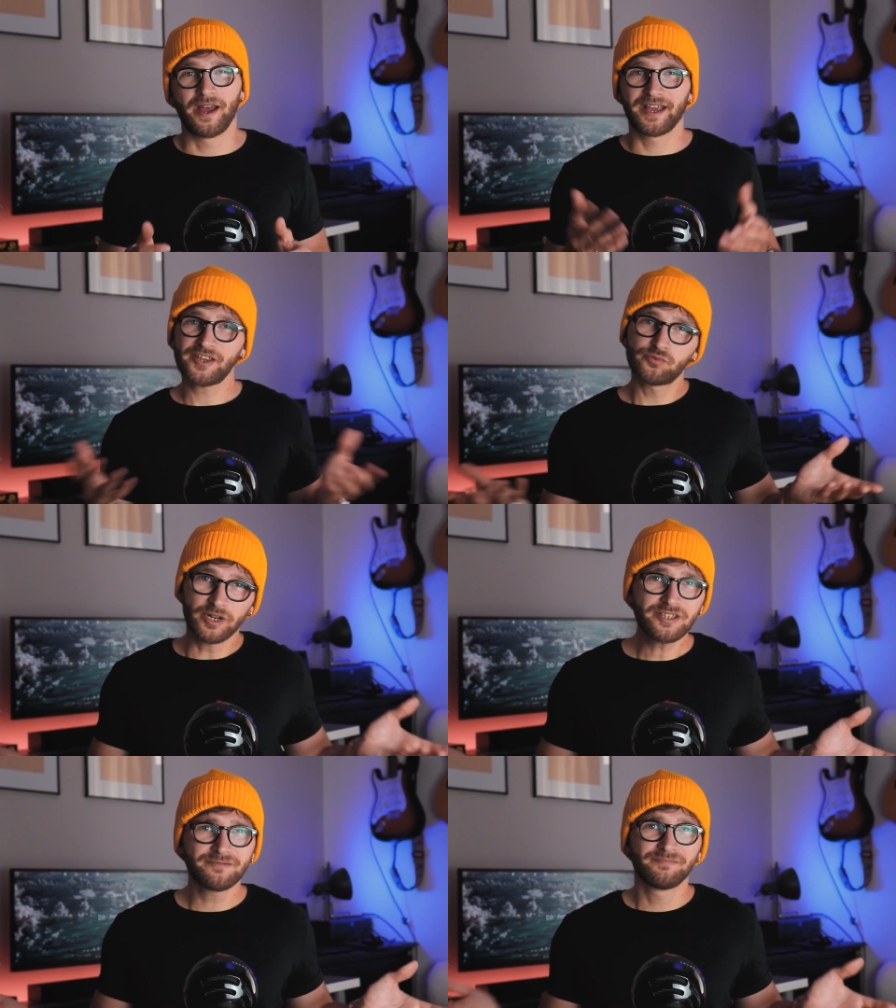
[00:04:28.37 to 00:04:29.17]
And guess
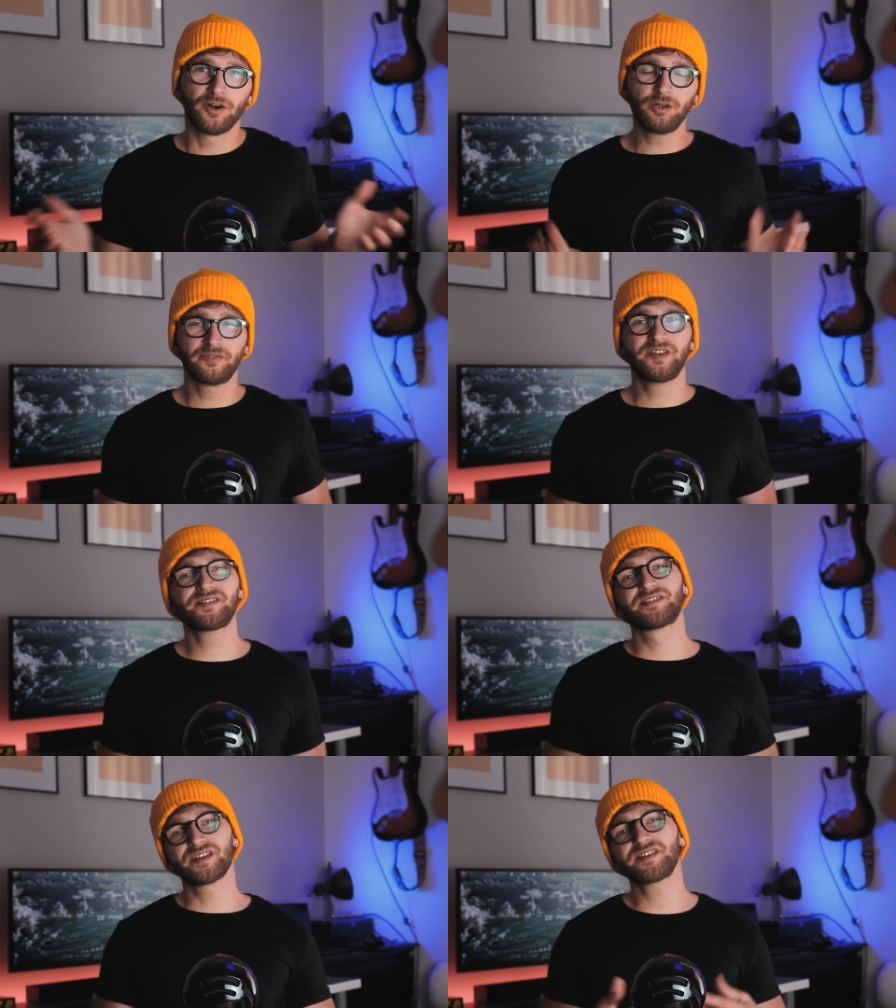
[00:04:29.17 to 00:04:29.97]
what? All of
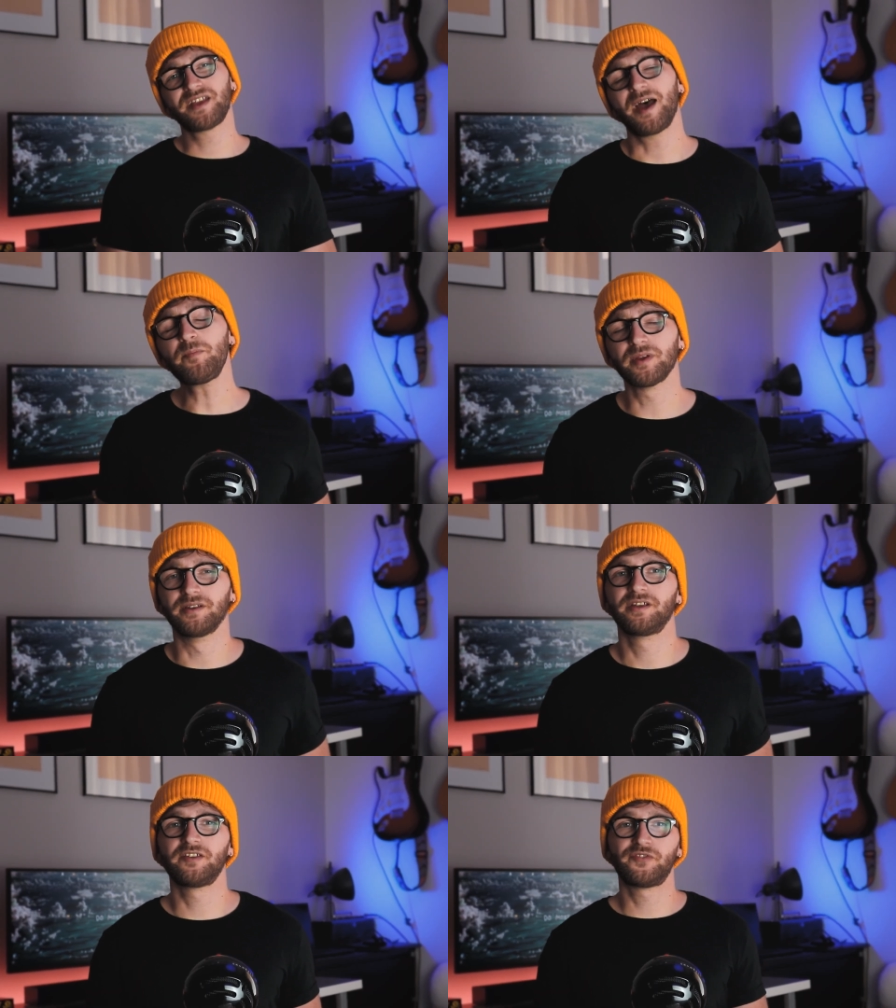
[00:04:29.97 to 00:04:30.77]
this doesn't
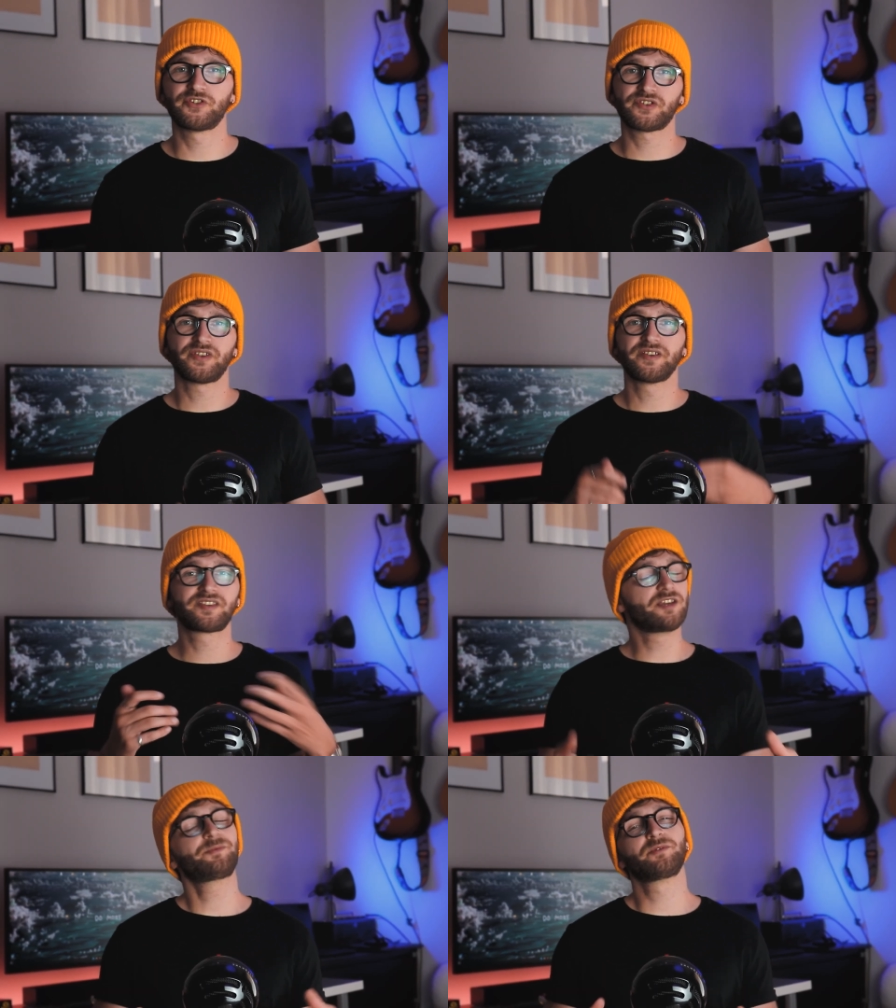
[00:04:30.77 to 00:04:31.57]
happen if you just
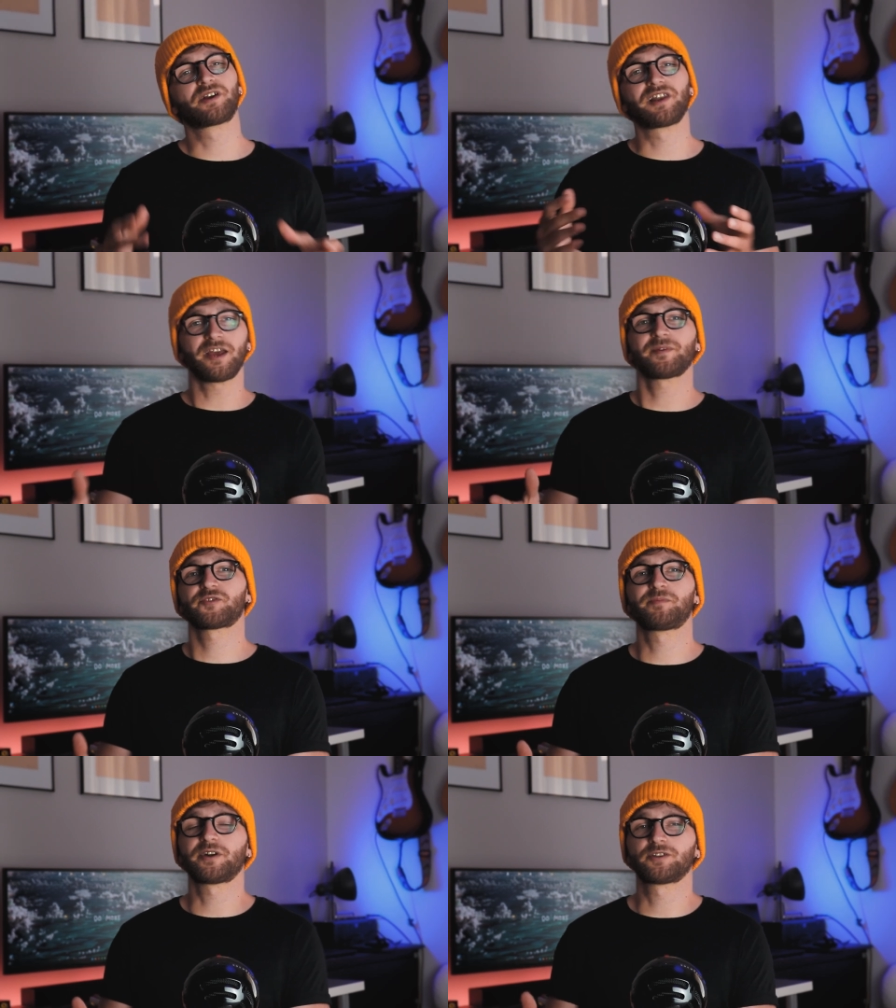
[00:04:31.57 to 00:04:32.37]
skip to the
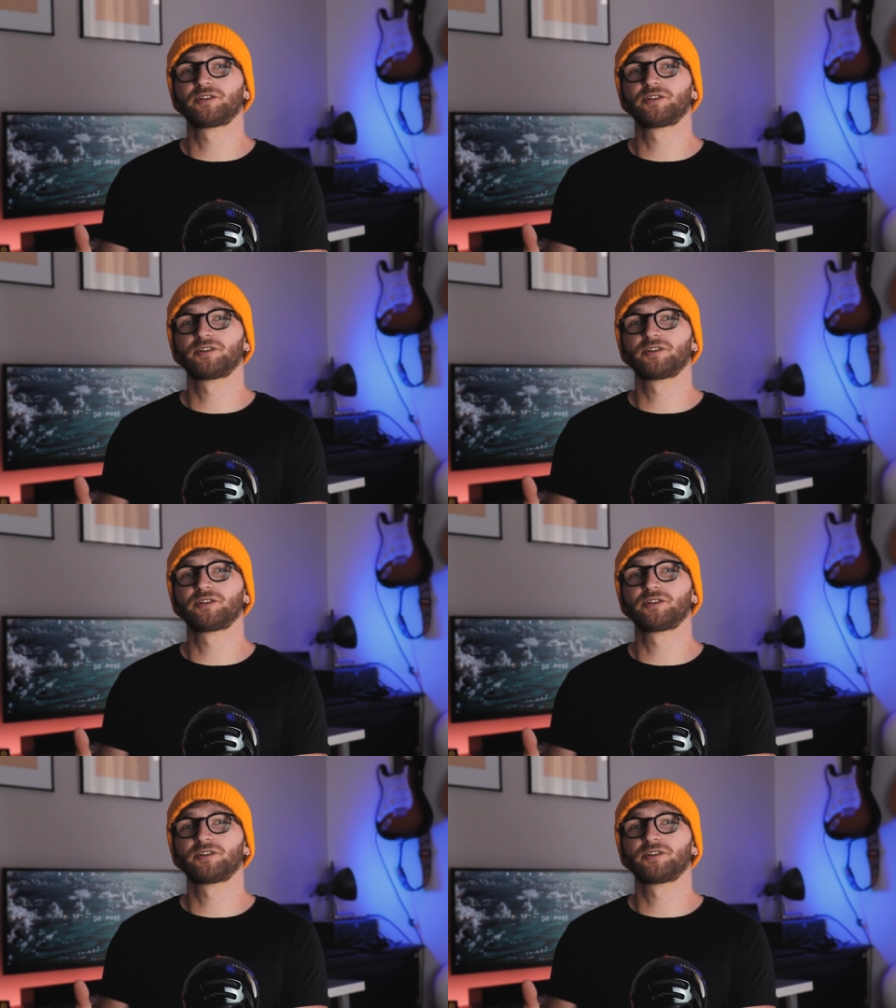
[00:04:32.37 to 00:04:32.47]
climax part